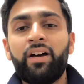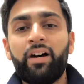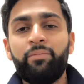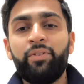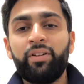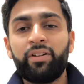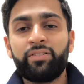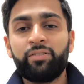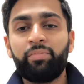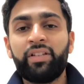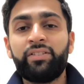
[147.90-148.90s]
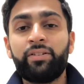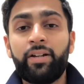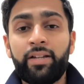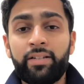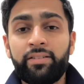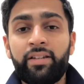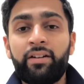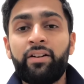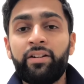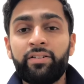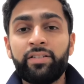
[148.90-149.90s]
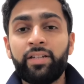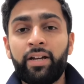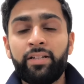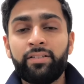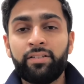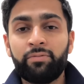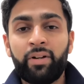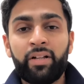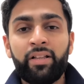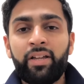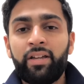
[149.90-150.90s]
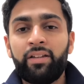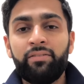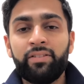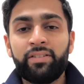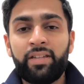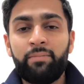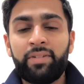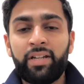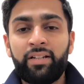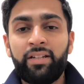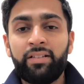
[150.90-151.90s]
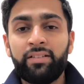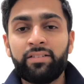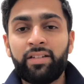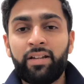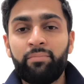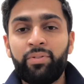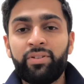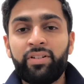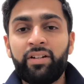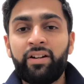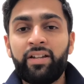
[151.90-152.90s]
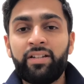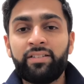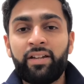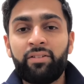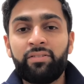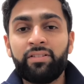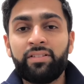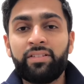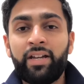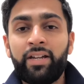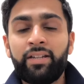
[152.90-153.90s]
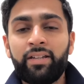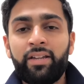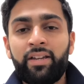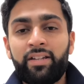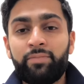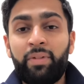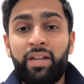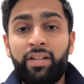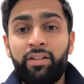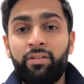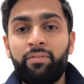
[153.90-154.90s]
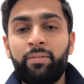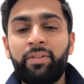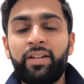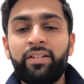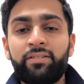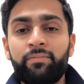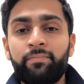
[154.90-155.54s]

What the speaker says: You can also place your hands here at your sides as well and do the same technique, this time pushing your hands out to the side, expanding your rib cage.